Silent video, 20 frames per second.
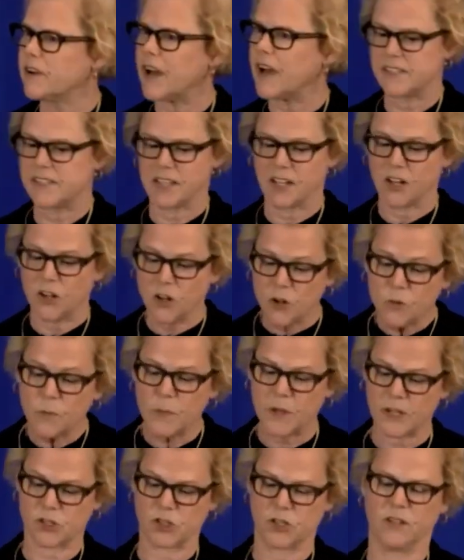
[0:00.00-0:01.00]
devising a
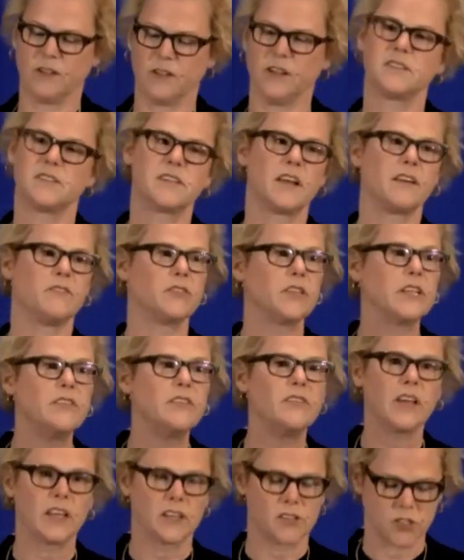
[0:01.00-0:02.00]
new mission instead of
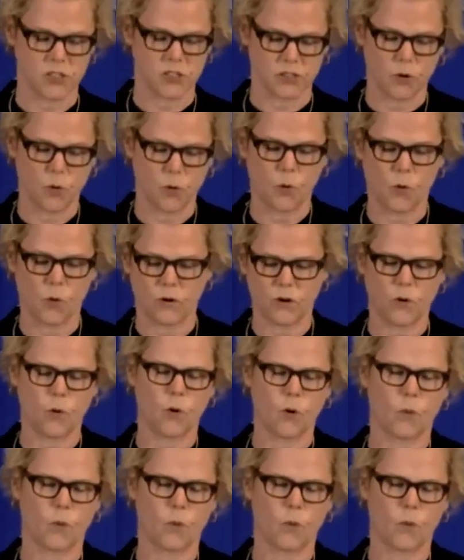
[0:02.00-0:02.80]
leaving it to co-